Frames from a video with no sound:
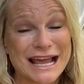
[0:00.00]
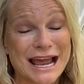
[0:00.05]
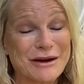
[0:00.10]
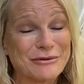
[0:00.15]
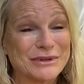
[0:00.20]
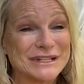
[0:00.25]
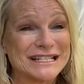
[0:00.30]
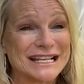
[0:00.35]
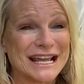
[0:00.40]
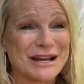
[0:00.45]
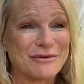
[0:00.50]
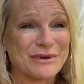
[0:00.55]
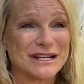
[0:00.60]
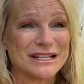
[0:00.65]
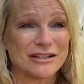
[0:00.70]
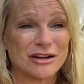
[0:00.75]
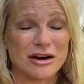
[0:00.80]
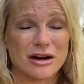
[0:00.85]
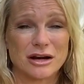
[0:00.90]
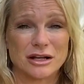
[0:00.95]
I would say we
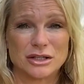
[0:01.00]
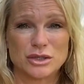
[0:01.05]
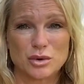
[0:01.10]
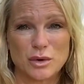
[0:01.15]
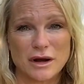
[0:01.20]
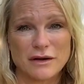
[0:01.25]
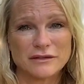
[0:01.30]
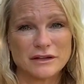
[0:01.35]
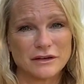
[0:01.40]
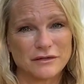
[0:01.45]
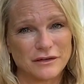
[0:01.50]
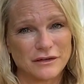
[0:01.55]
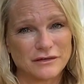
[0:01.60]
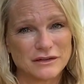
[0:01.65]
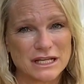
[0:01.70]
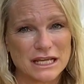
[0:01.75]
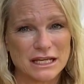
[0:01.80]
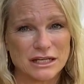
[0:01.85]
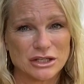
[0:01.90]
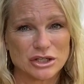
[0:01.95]
saw 12 to
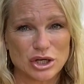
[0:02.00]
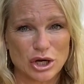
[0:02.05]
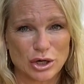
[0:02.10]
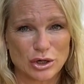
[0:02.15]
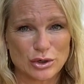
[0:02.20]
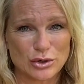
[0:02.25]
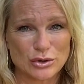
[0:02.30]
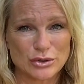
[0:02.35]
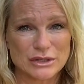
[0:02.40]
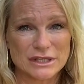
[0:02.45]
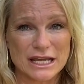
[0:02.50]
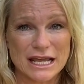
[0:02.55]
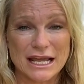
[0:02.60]
15 turtles.